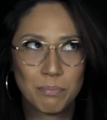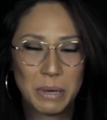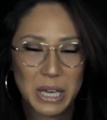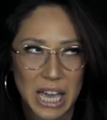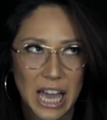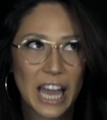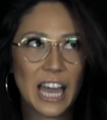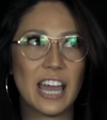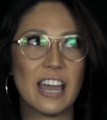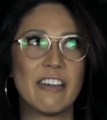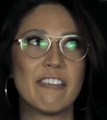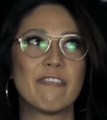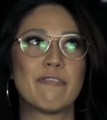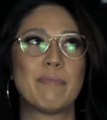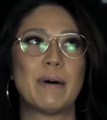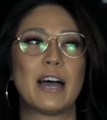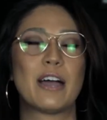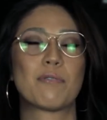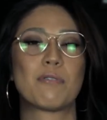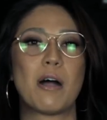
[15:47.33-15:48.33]

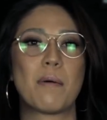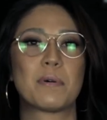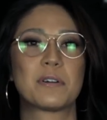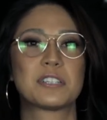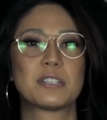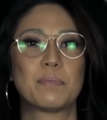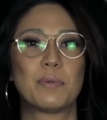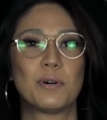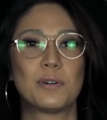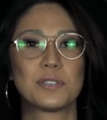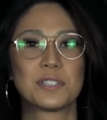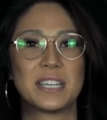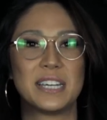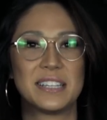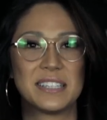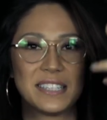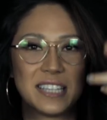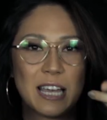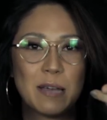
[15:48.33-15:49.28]
Behave by Robert Sapolsky and